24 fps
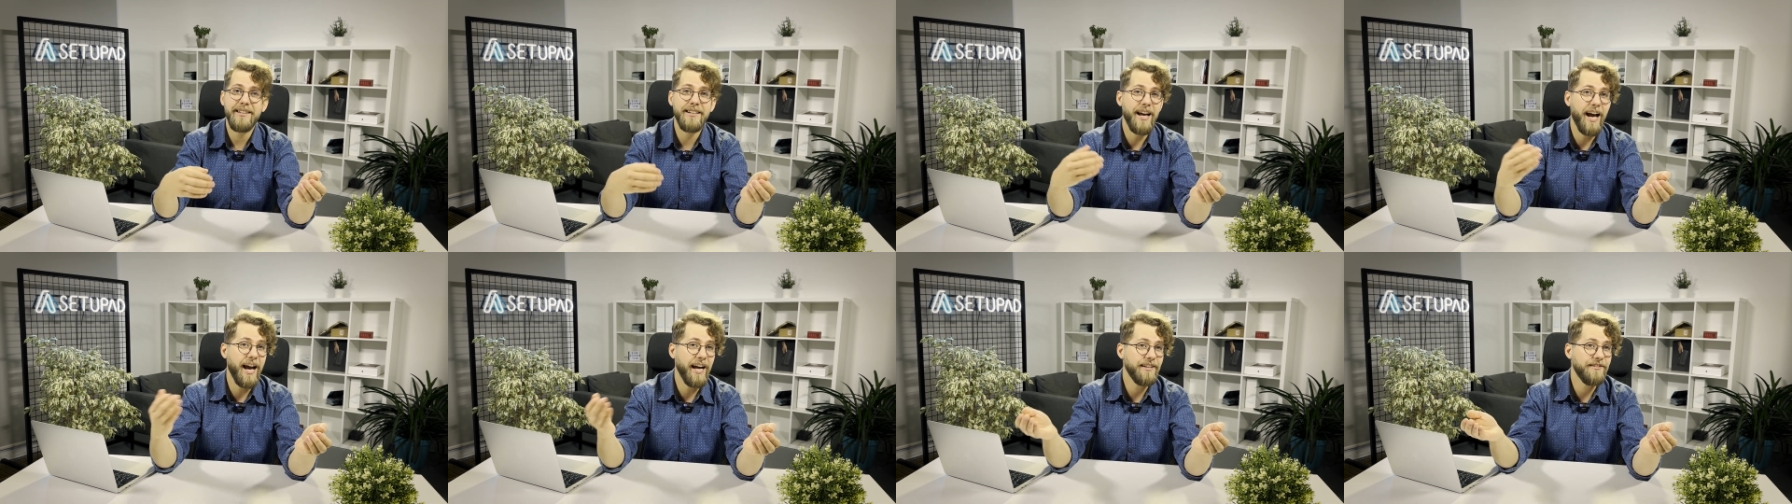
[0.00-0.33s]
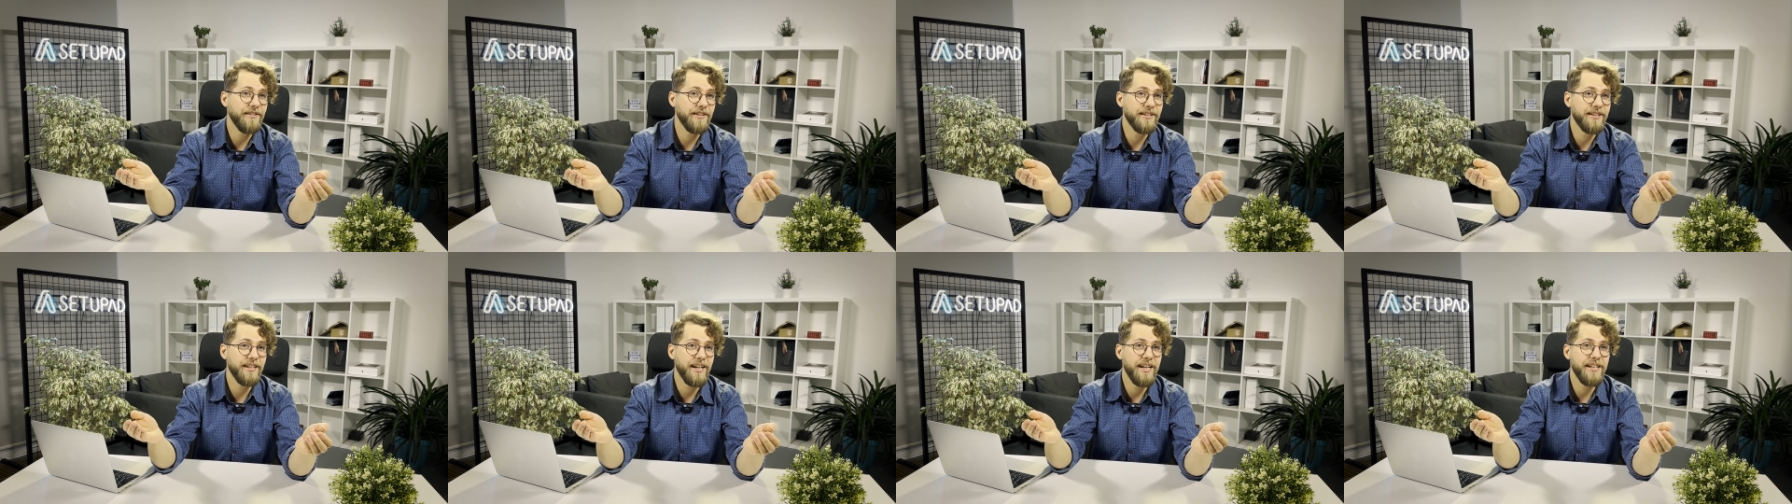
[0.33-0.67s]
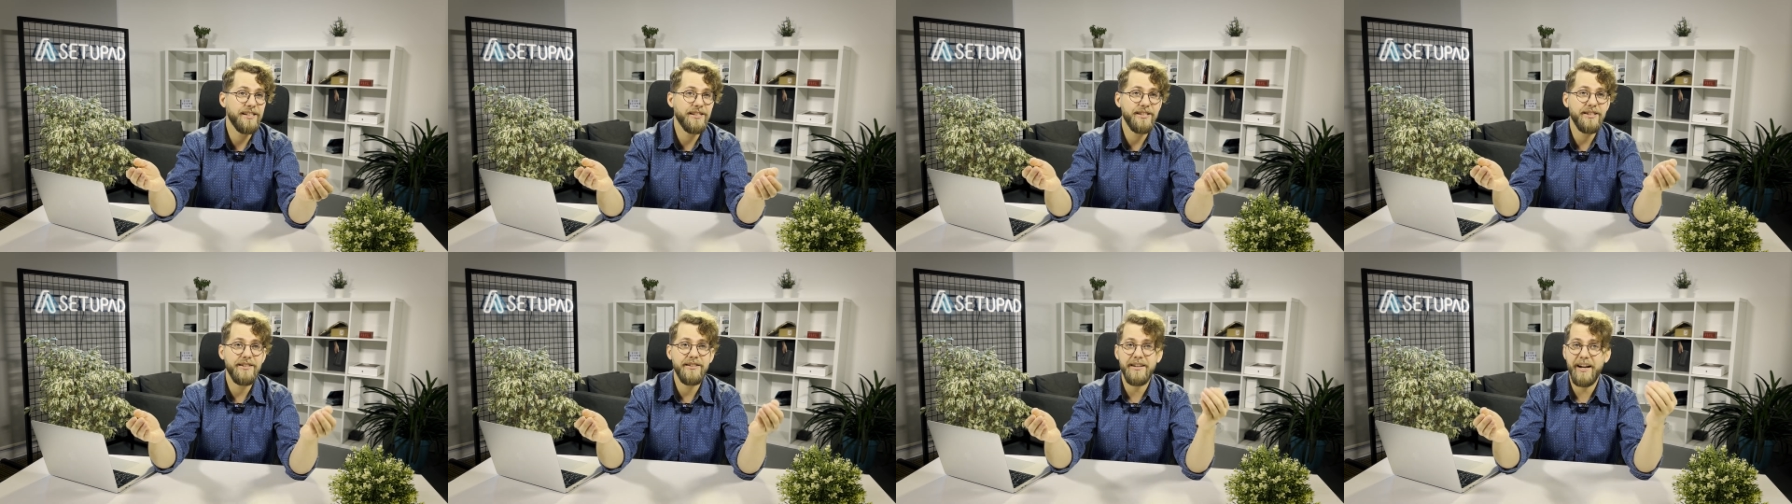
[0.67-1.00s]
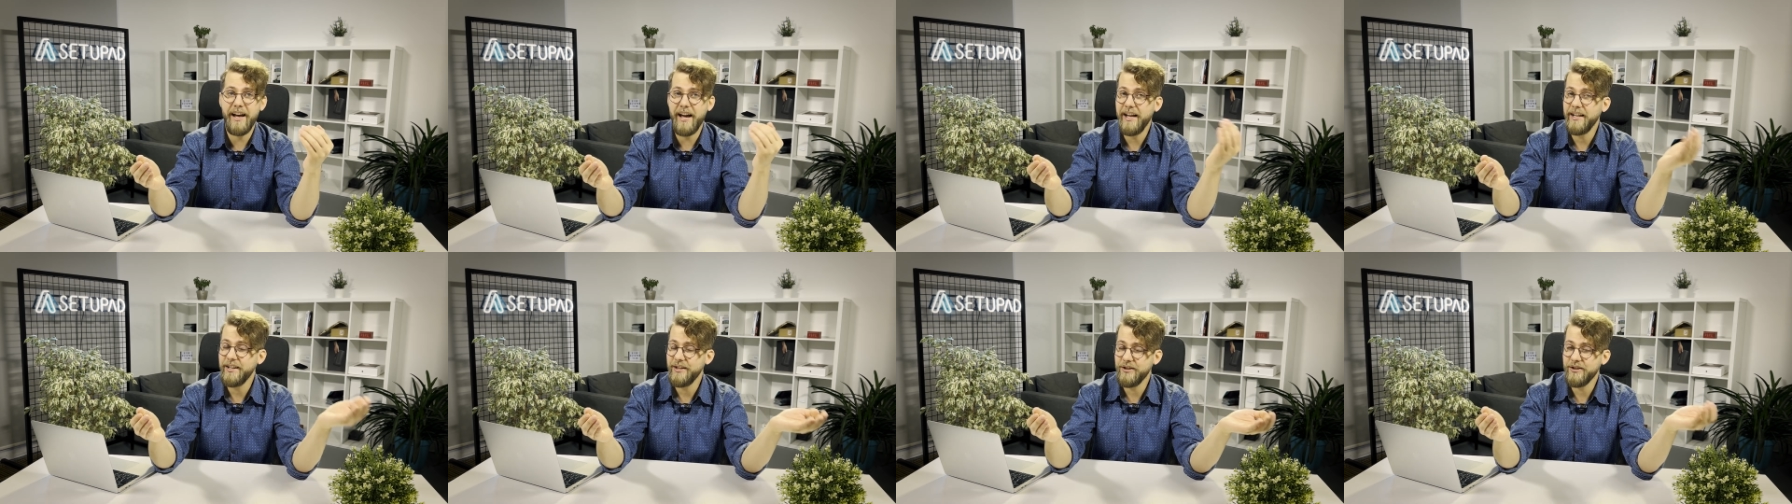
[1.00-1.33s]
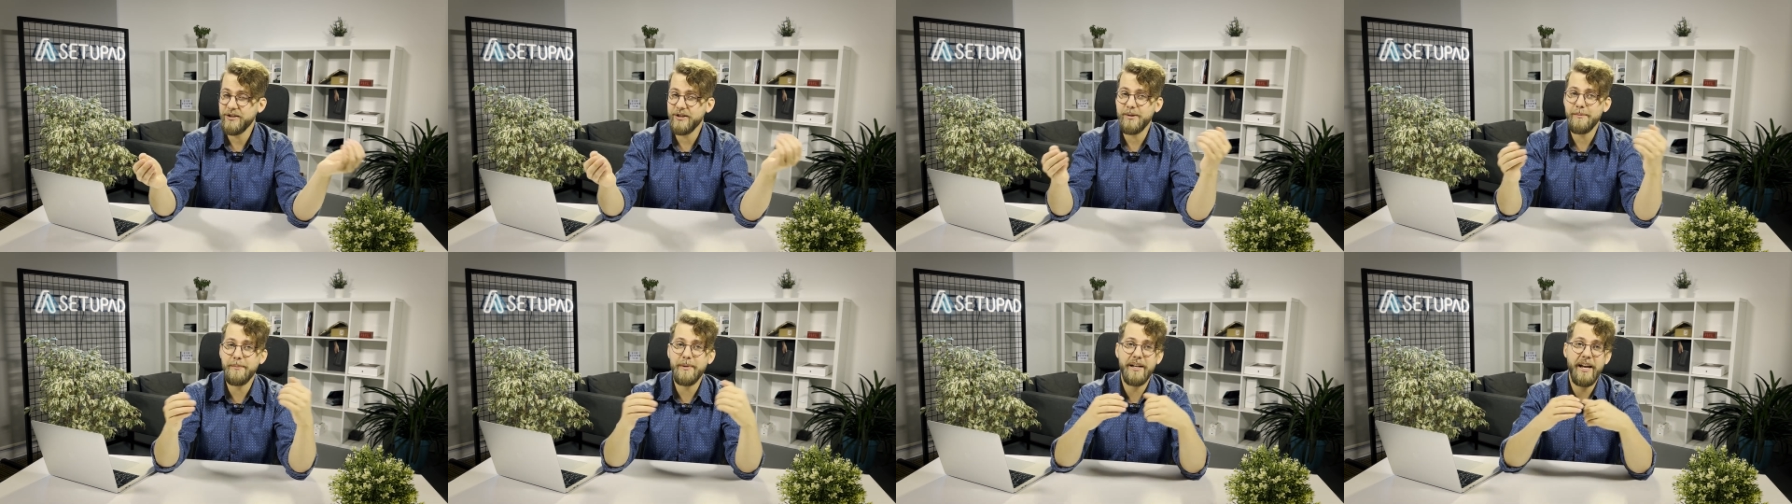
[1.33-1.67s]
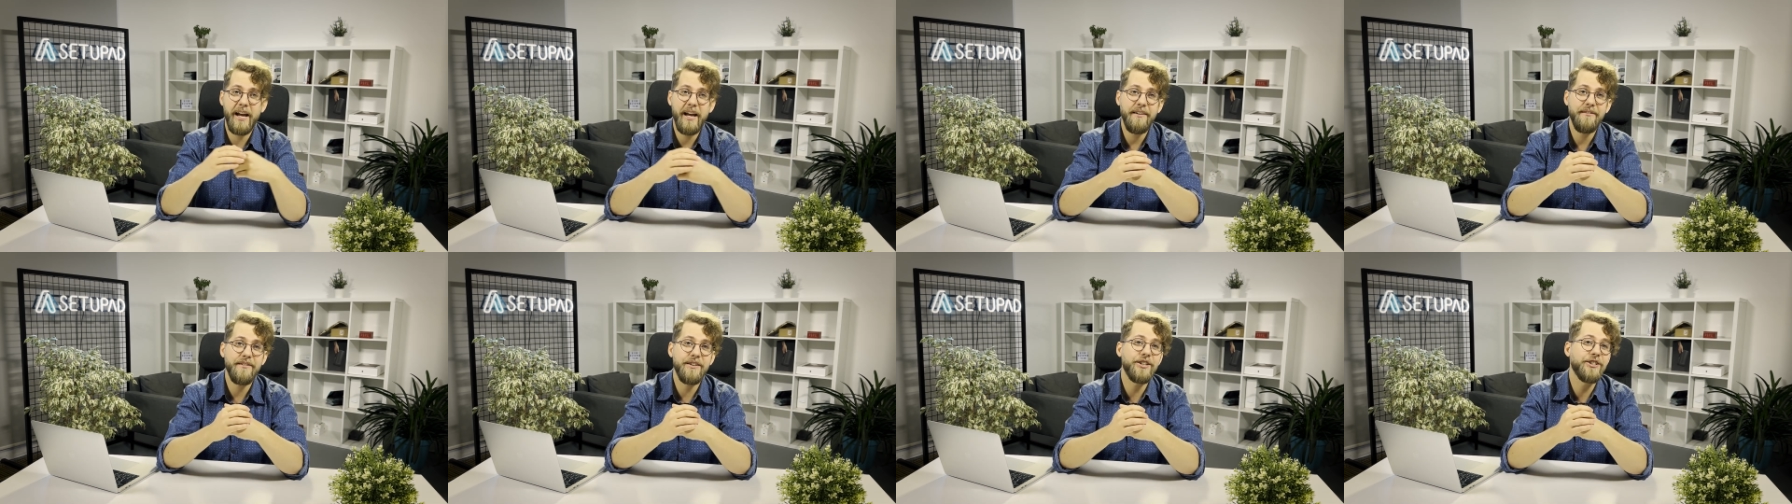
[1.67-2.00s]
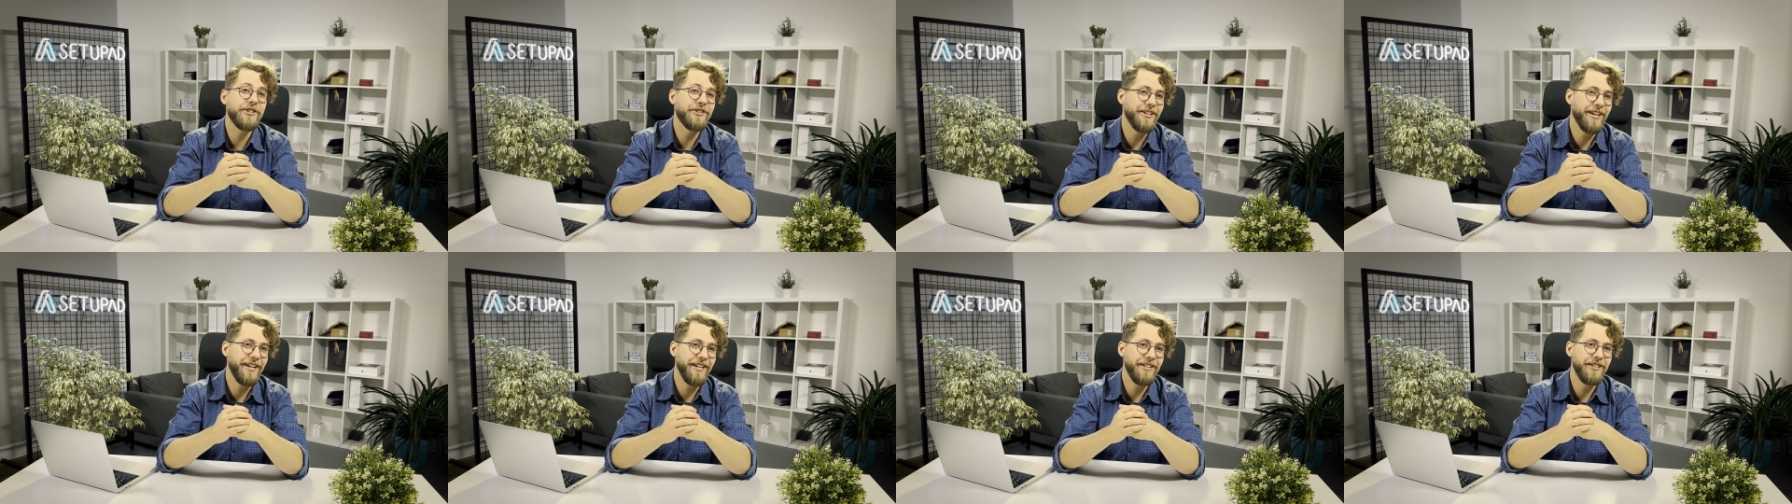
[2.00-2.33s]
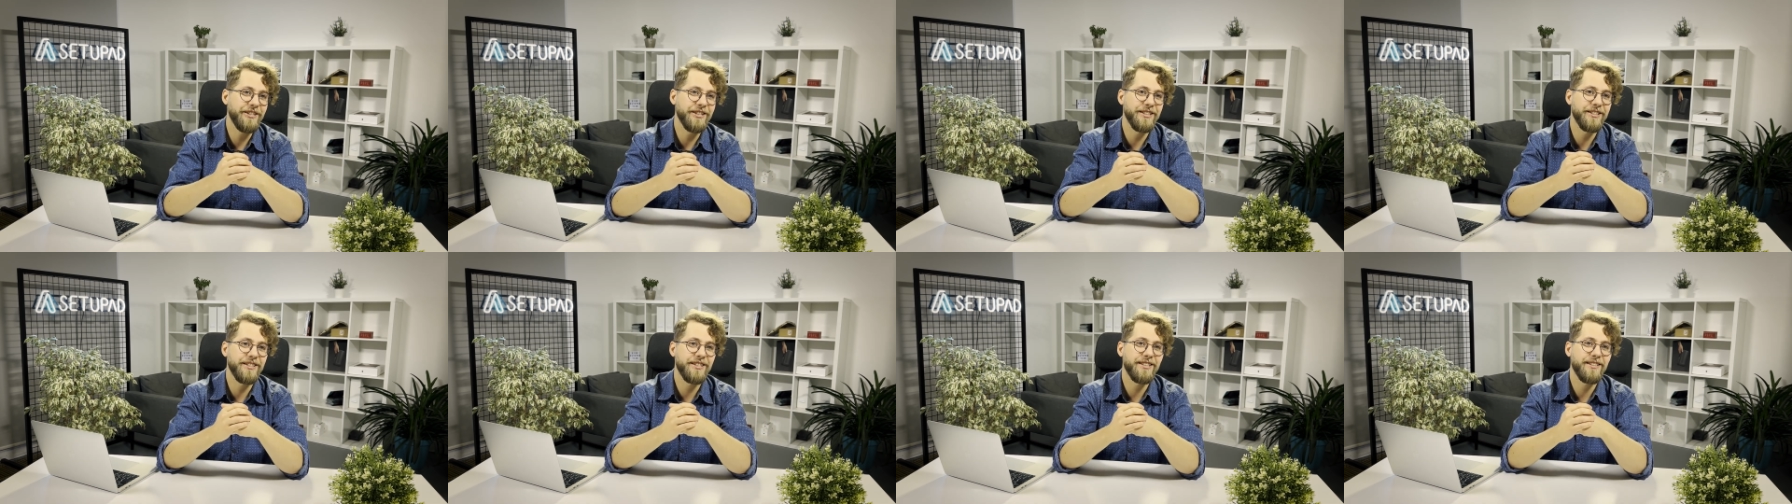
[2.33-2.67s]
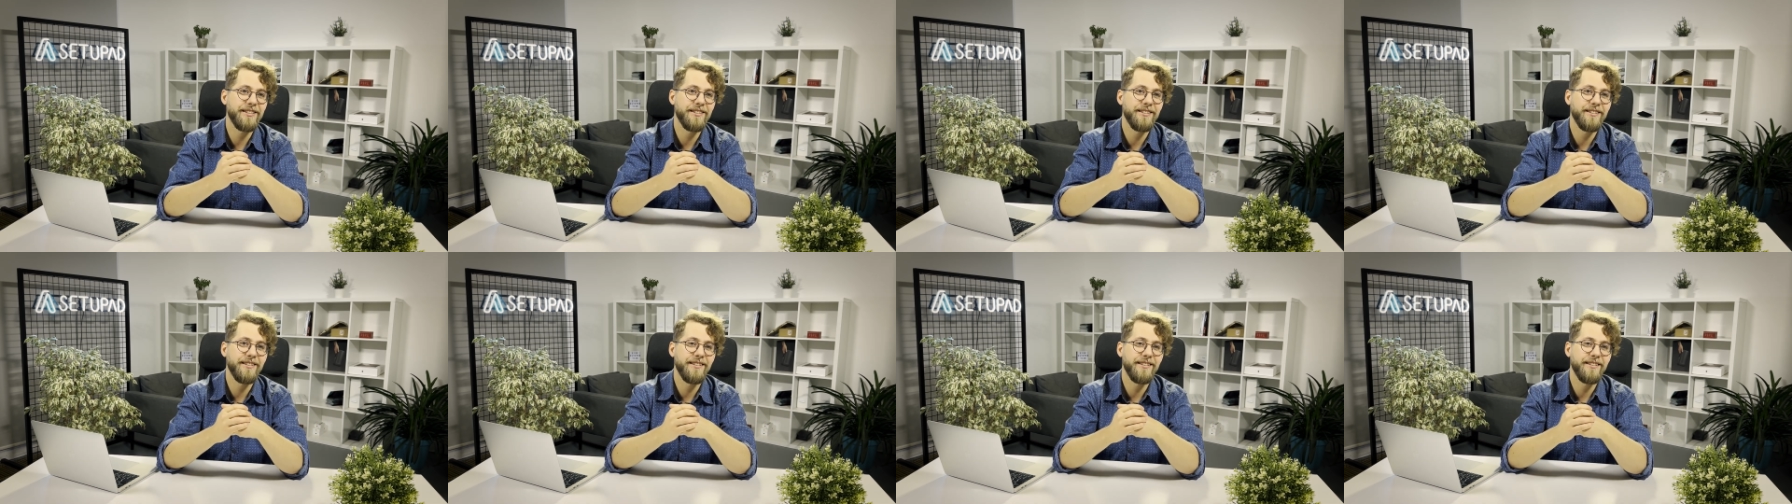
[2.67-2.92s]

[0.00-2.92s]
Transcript: advertiser and user behavior changes.